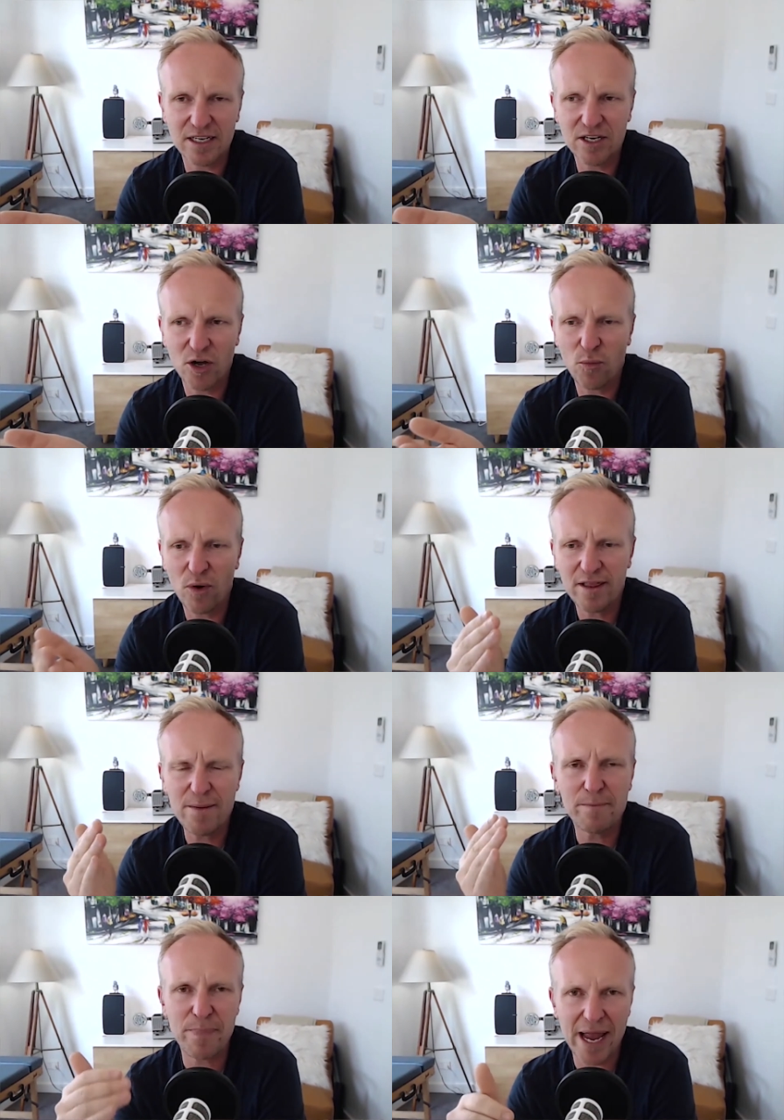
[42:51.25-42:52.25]
you know what are
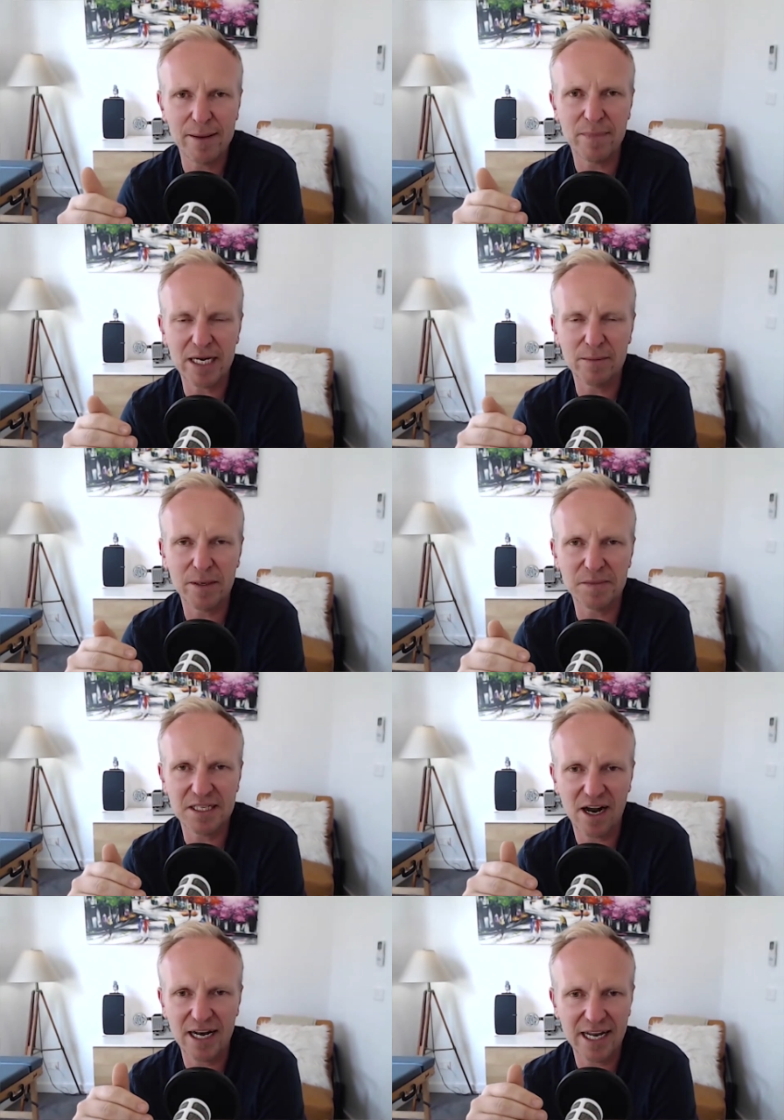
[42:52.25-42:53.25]
the bare minimums
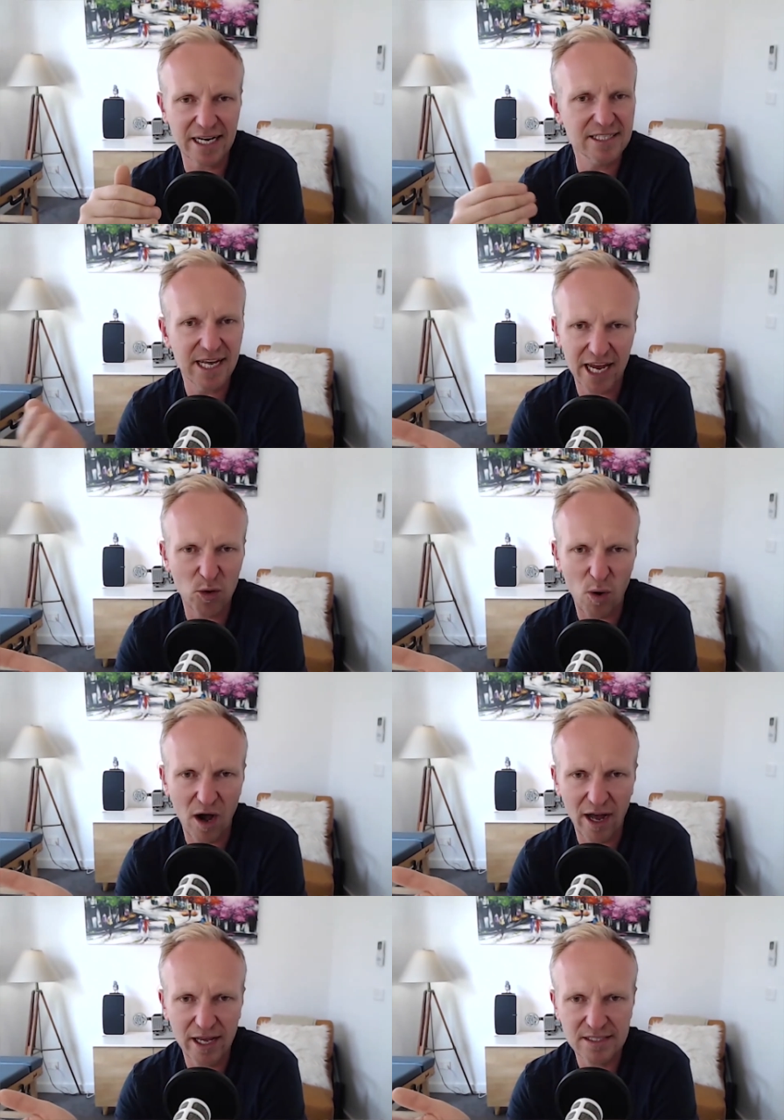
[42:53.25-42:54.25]
that i need tech
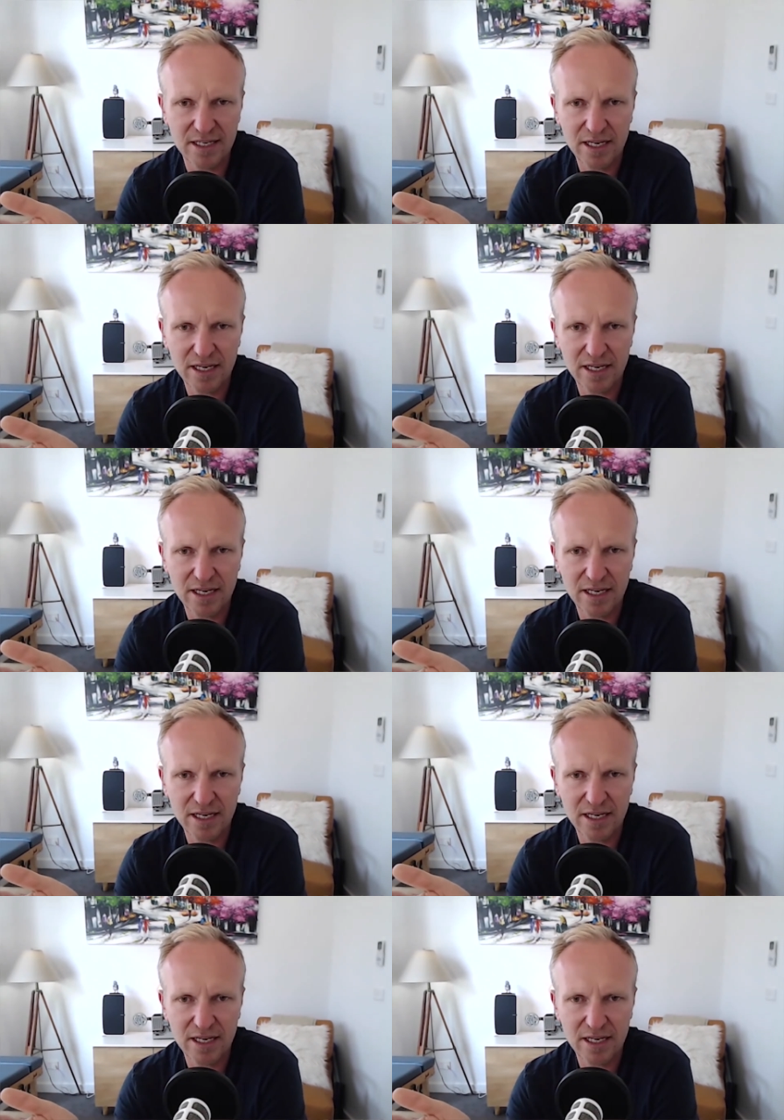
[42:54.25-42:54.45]
wise